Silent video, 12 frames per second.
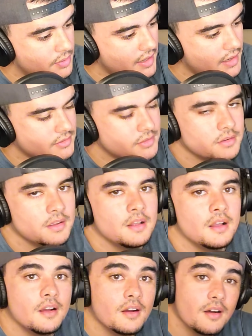Patch.
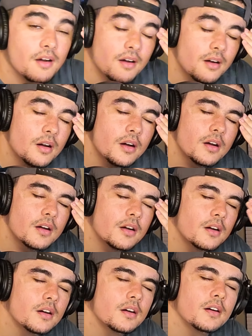
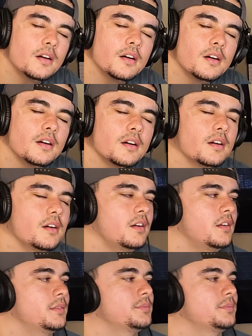Oh.